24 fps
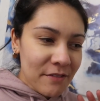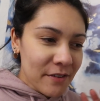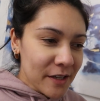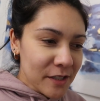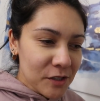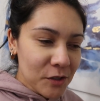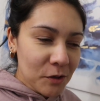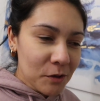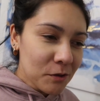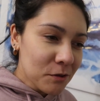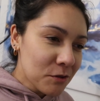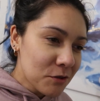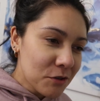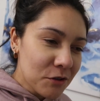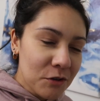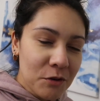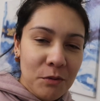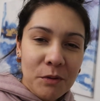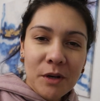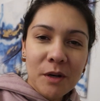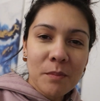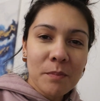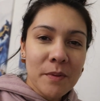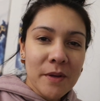Have I told
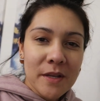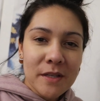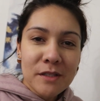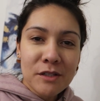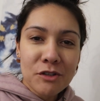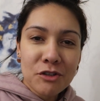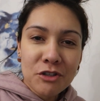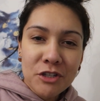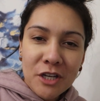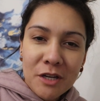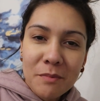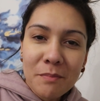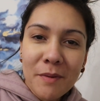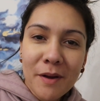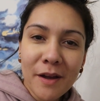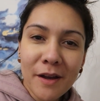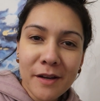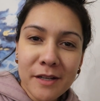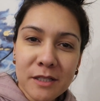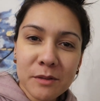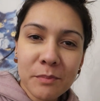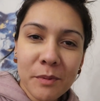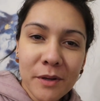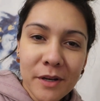you what a piece of shit my
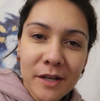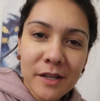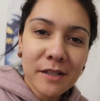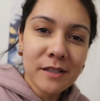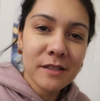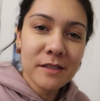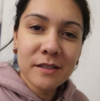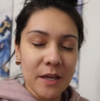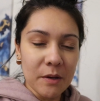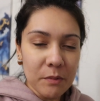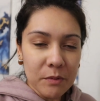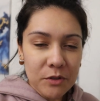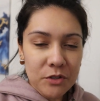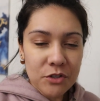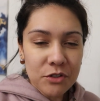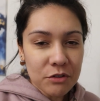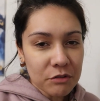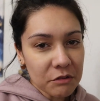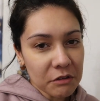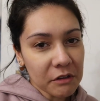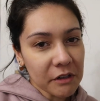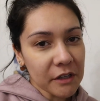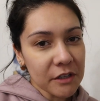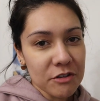husband is? He was
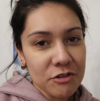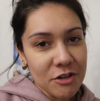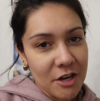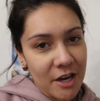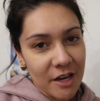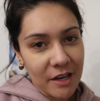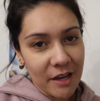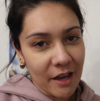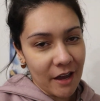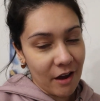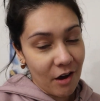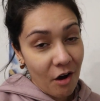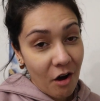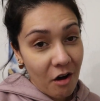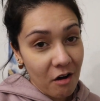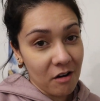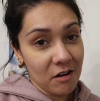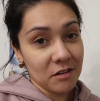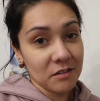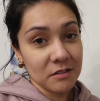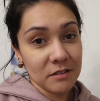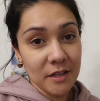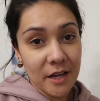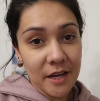shooting at JK
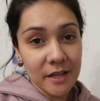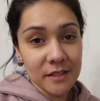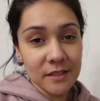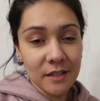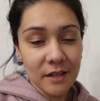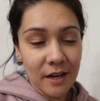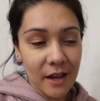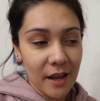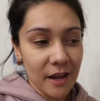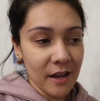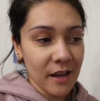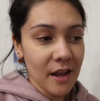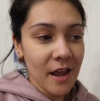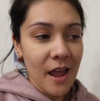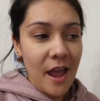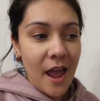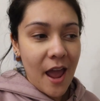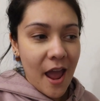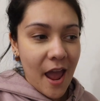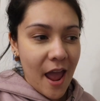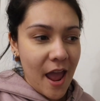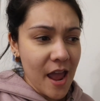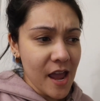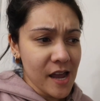all day today.
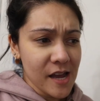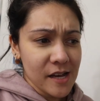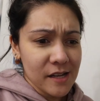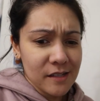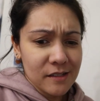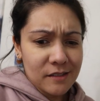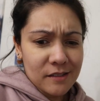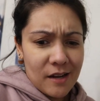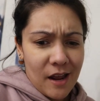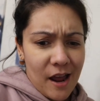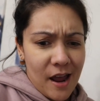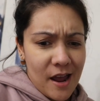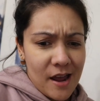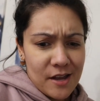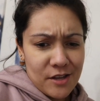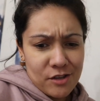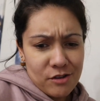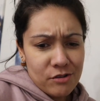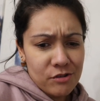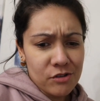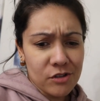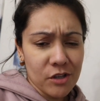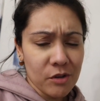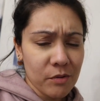And I
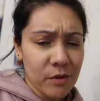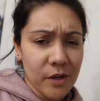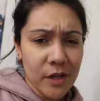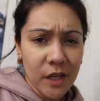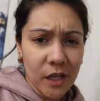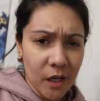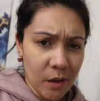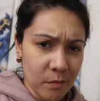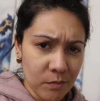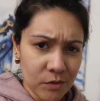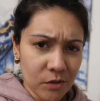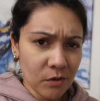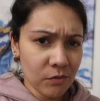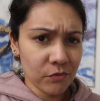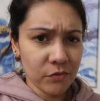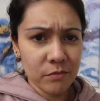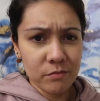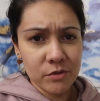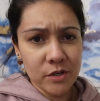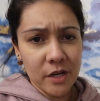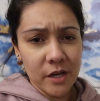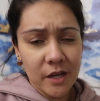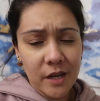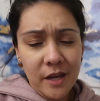usually when he comes home
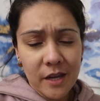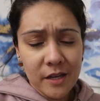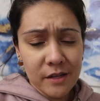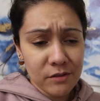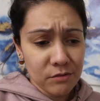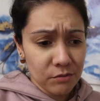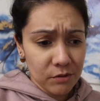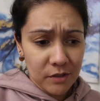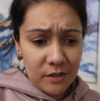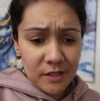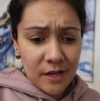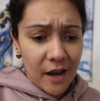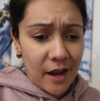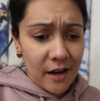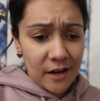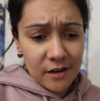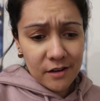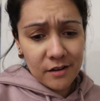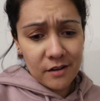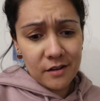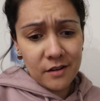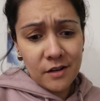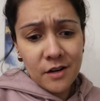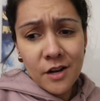from JK, he's really
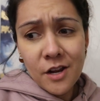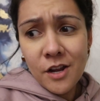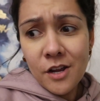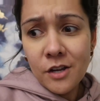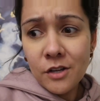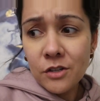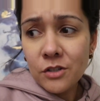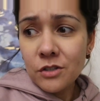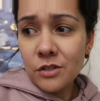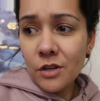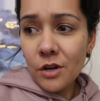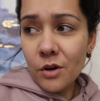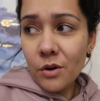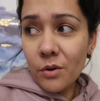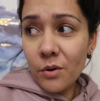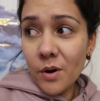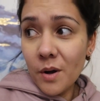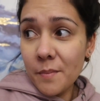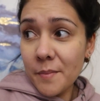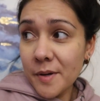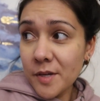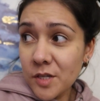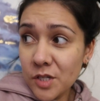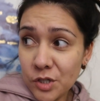tired.
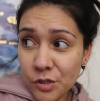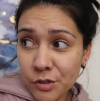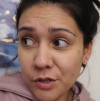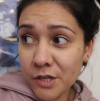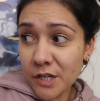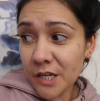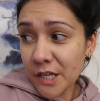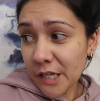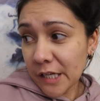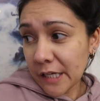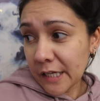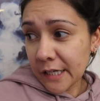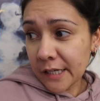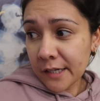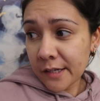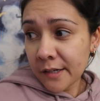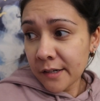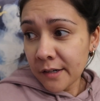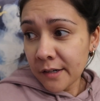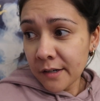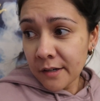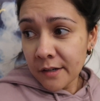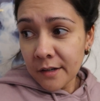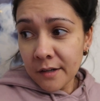So I made sure to
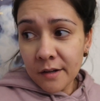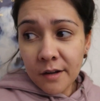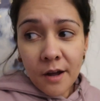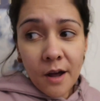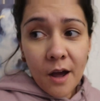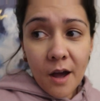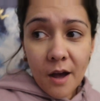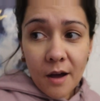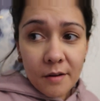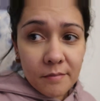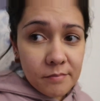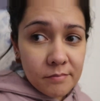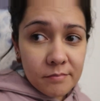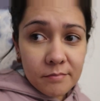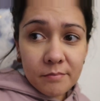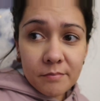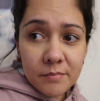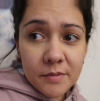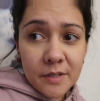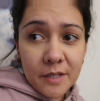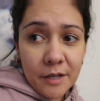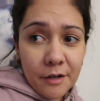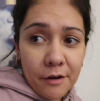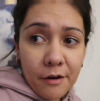eat
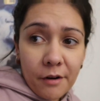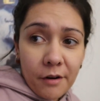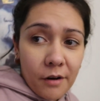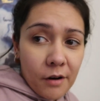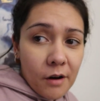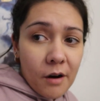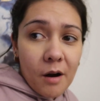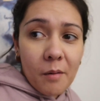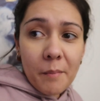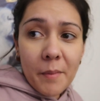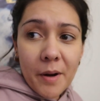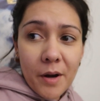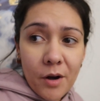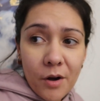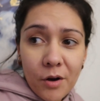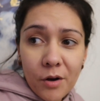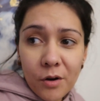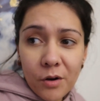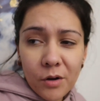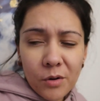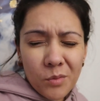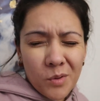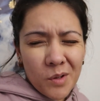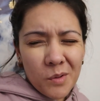dinner on my
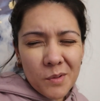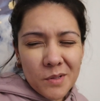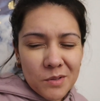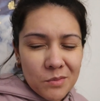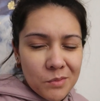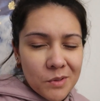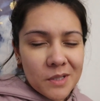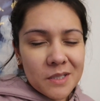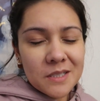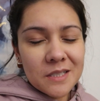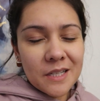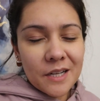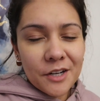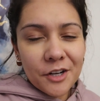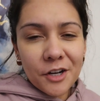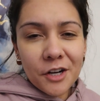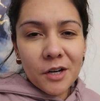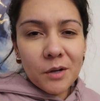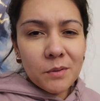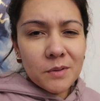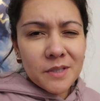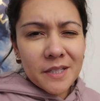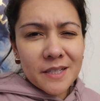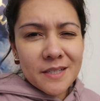own. Well, it wasn't really
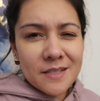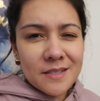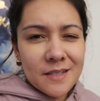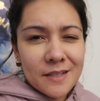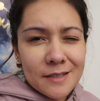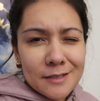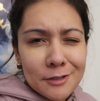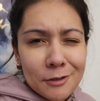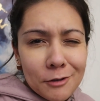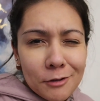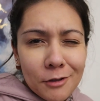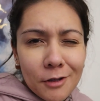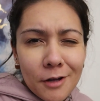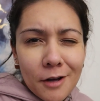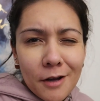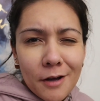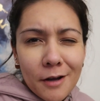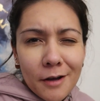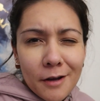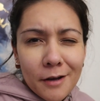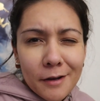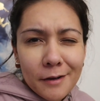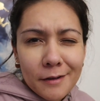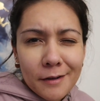dinner. It was like 6
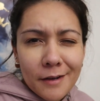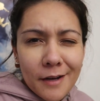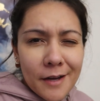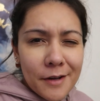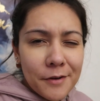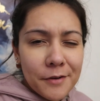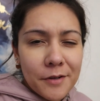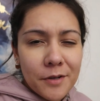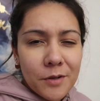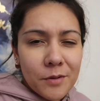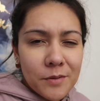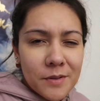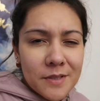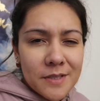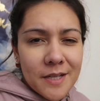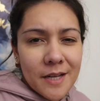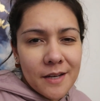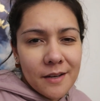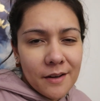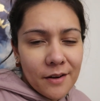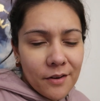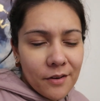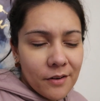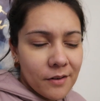o'clock. I don't know. Is
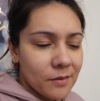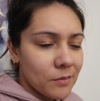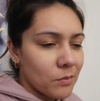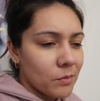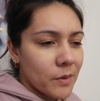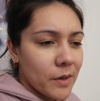that dinner?